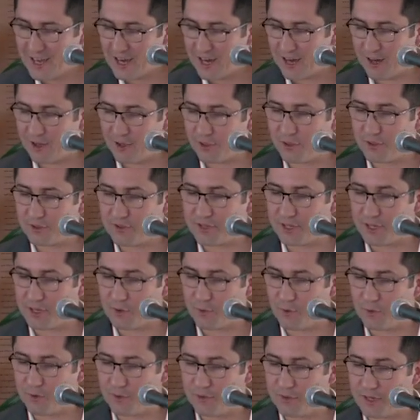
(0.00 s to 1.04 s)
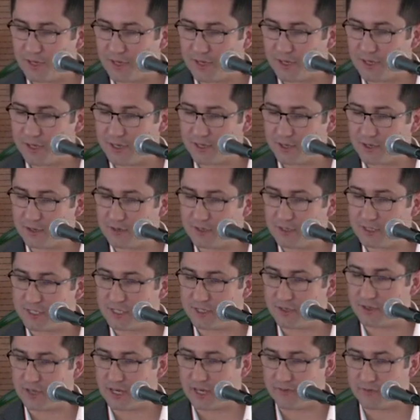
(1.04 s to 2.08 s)
although they
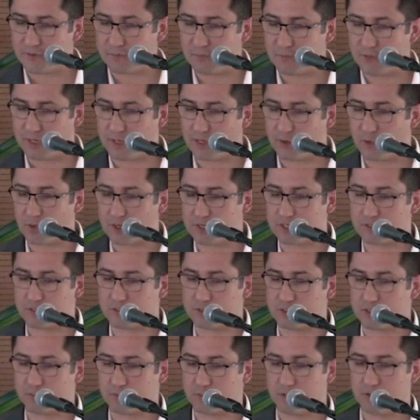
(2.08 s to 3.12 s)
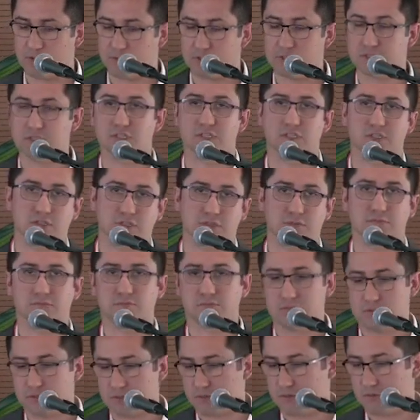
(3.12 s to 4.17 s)
continue having many questions about the
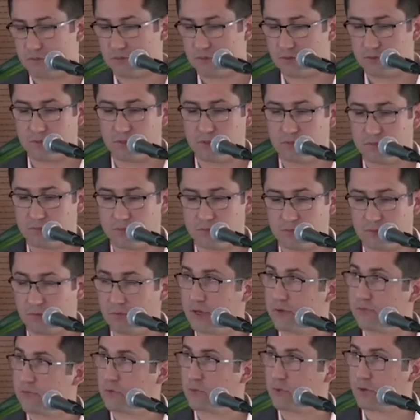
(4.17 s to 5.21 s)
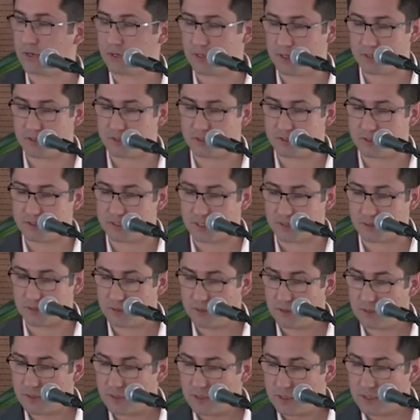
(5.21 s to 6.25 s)
system, so no everyone understands.
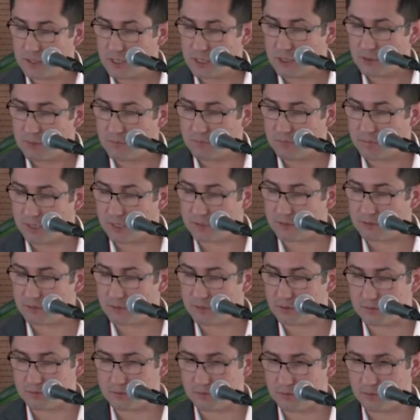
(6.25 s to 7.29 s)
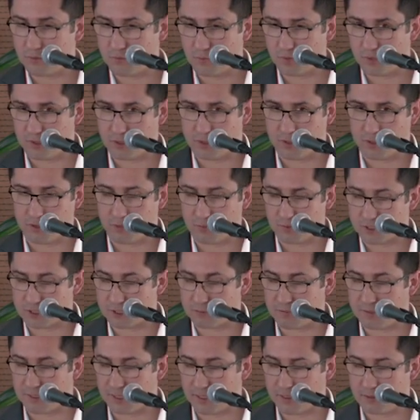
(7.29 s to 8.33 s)
But we
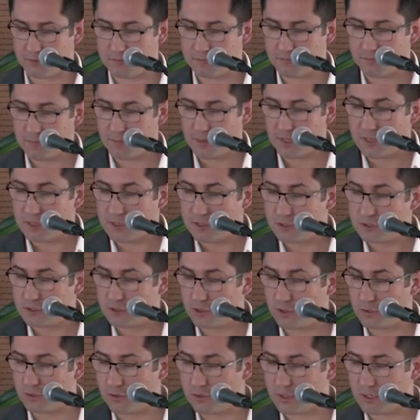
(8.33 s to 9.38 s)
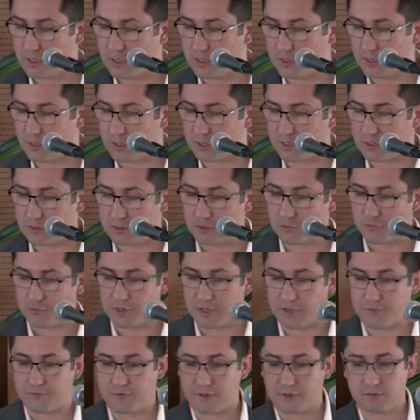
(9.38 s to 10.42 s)
explain. So
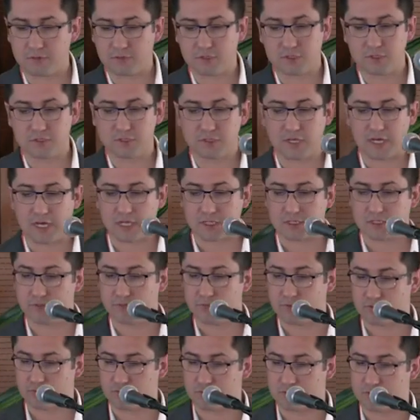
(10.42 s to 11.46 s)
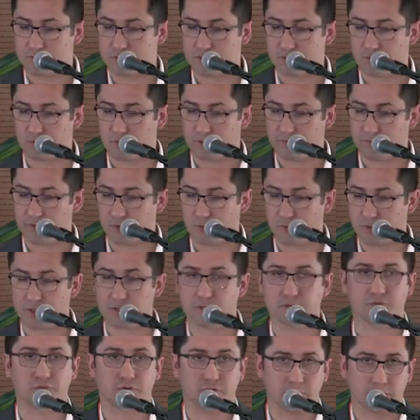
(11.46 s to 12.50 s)
identifying faculties active in research will be
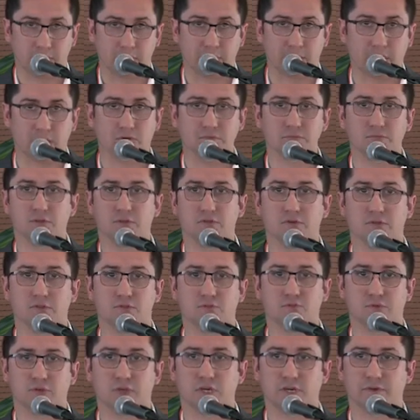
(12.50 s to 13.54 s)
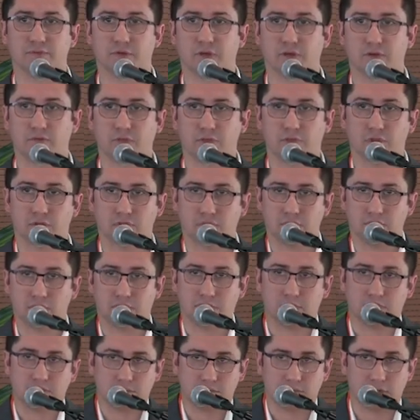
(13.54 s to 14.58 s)
quicker from now because we have everything
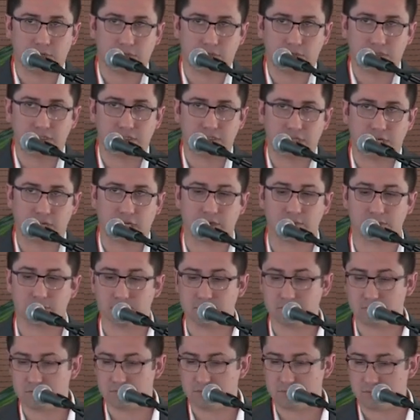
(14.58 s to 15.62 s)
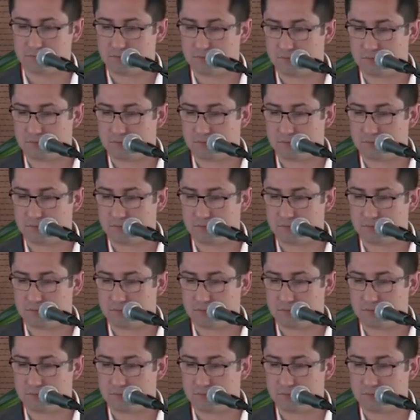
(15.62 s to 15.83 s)
in the same